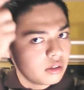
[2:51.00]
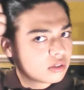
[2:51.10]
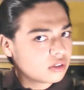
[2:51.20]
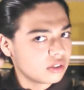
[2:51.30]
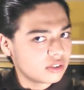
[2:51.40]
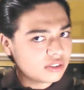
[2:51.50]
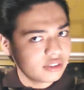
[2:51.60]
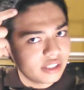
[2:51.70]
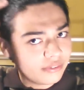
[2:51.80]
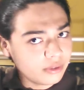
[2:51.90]
So this
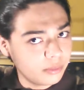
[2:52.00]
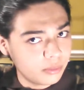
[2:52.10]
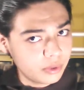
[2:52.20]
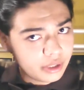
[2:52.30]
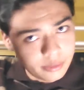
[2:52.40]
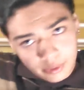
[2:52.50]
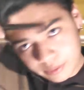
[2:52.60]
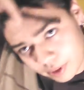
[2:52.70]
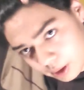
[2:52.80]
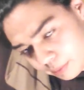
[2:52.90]
is definitely one I
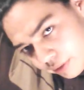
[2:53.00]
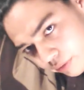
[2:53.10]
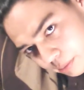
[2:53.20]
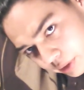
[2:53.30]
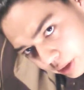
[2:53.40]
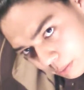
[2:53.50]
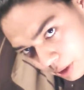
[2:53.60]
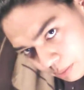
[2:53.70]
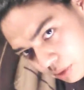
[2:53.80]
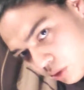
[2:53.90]
wouldn't recommend for building a
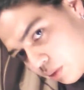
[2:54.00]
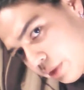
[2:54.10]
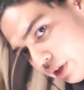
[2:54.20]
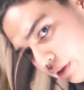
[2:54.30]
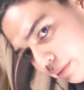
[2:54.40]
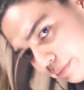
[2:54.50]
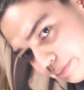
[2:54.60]
pompadour with.